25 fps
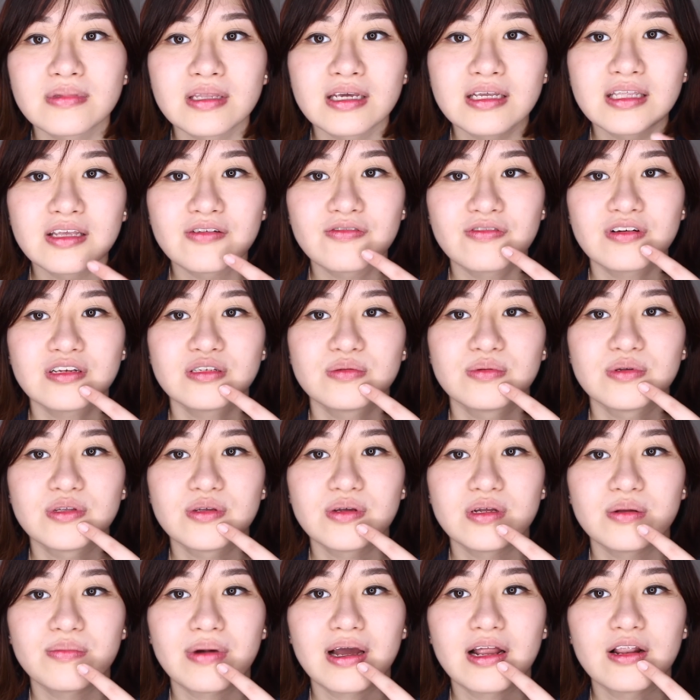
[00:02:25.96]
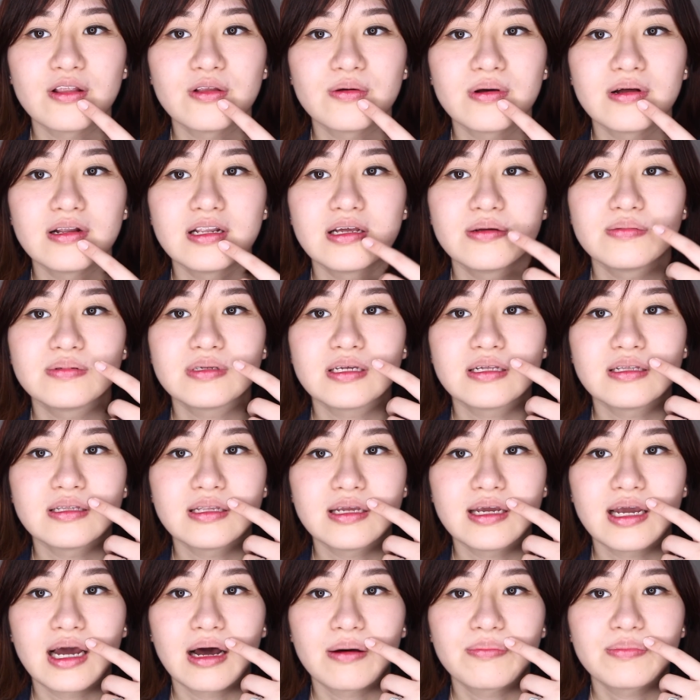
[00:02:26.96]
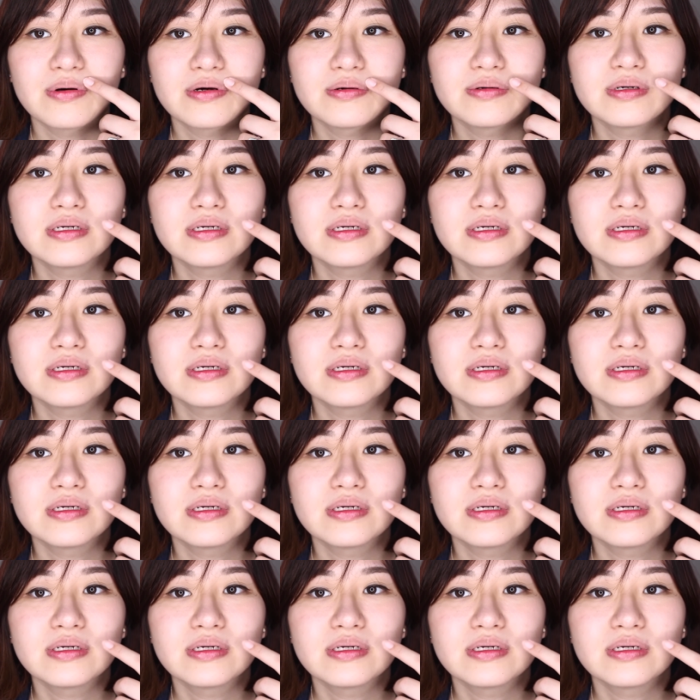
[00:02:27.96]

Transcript: the difference between my lower lips and the upper